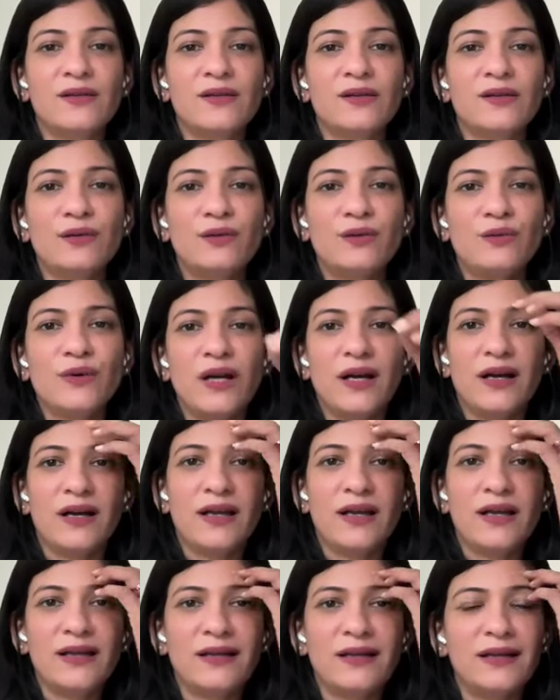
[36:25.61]

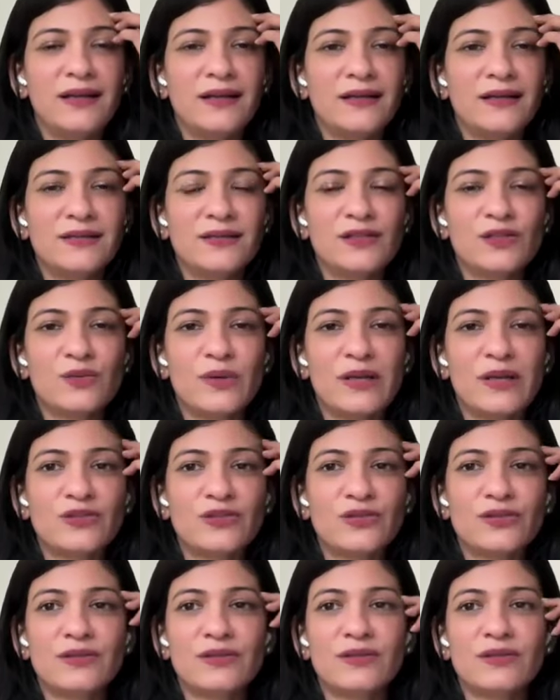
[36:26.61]
in a
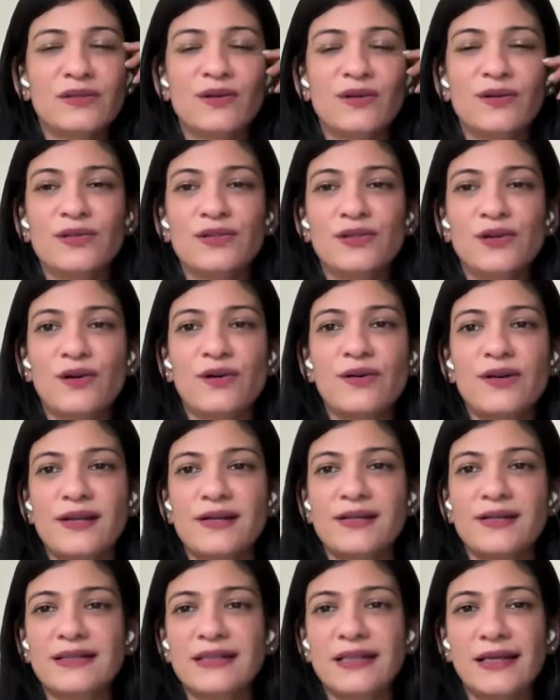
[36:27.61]
situation or
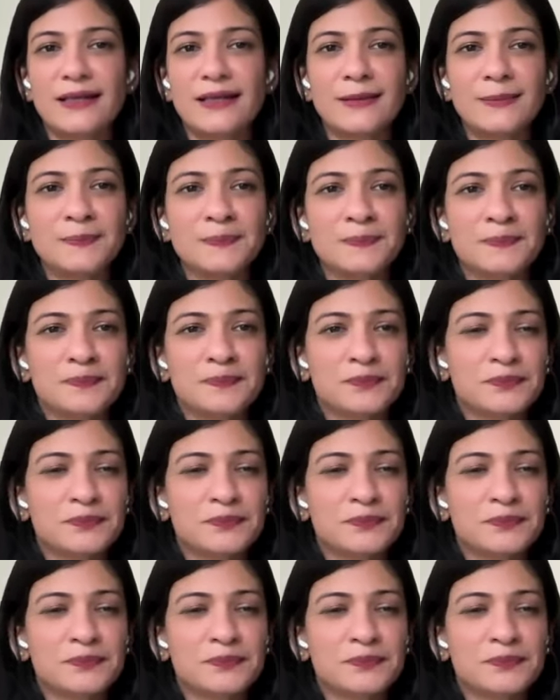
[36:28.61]
during, say,